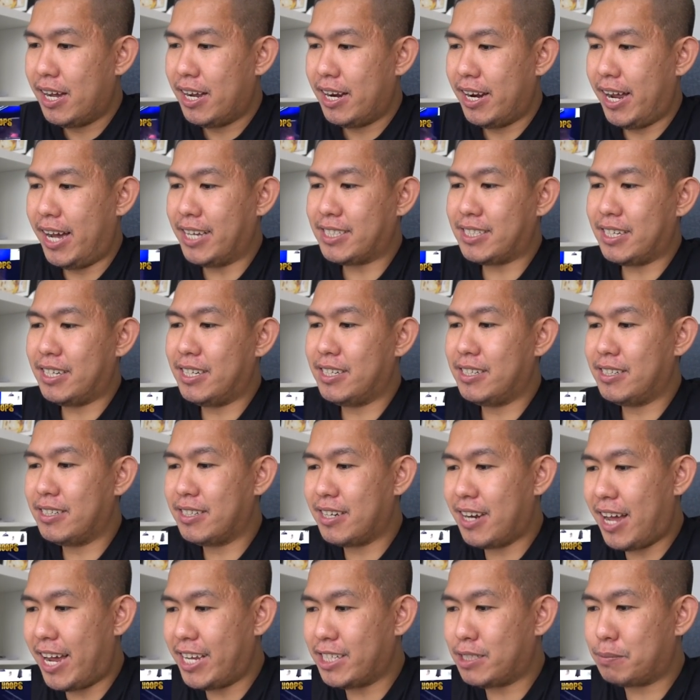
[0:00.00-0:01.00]
That's a
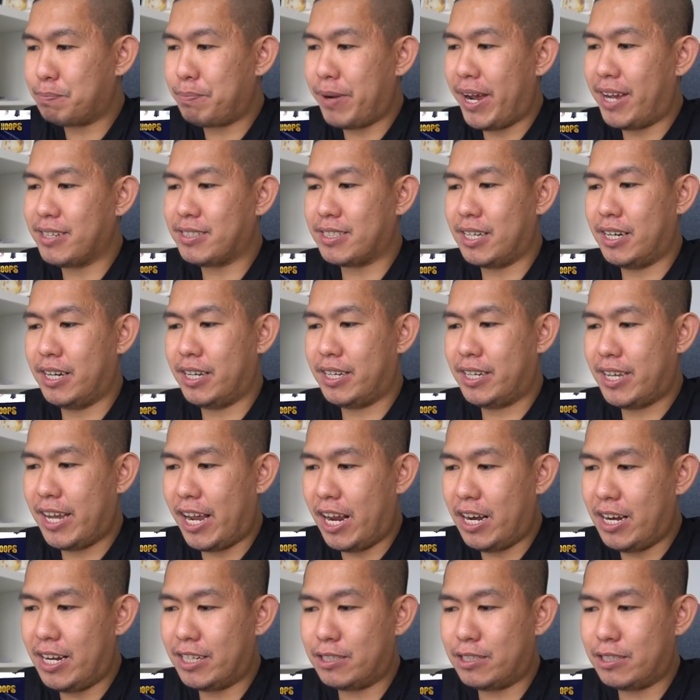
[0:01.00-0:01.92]
nice pass again.